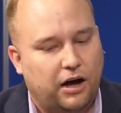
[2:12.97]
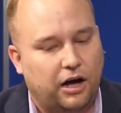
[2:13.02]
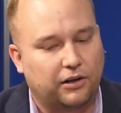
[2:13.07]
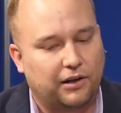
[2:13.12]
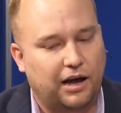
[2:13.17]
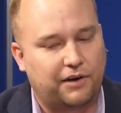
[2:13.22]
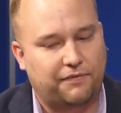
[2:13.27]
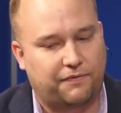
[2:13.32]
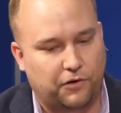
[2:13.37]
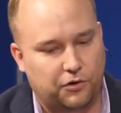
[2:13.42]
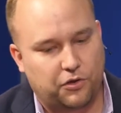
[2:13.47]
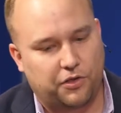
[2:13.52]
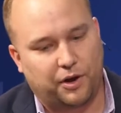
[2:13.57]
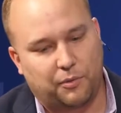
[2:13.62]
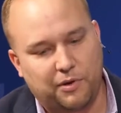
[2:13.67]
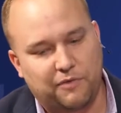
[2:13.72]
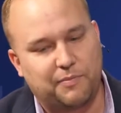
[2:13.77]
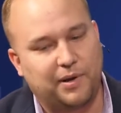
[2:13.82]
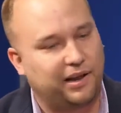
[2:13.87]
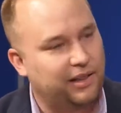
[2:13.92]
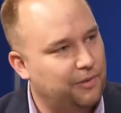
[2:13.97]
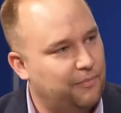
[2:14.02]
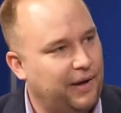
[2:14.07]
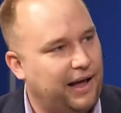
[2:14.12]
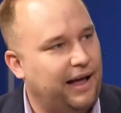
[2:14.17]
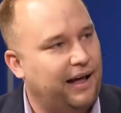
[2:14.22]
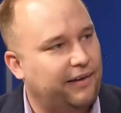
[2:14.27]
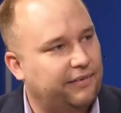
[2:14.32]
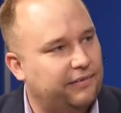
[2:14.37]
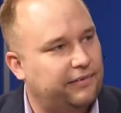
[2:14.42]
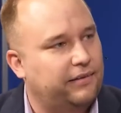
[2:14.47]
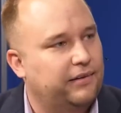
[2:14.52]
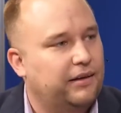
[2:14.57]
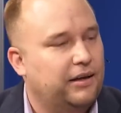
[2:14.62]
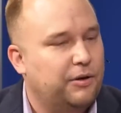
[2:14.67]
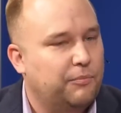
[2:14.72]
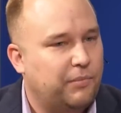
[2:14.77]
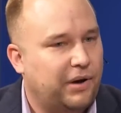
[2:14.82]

a lot further than we've been in the past